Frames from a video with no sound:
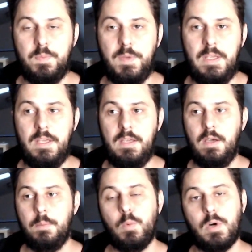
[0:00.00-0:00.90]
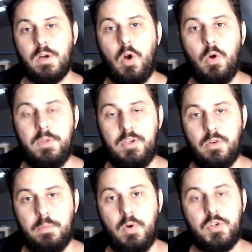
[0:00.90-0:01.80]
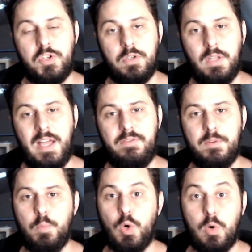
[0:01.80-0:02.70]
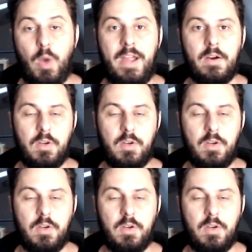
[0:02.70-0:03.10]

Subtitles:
be more at home in your emotional life and more aware,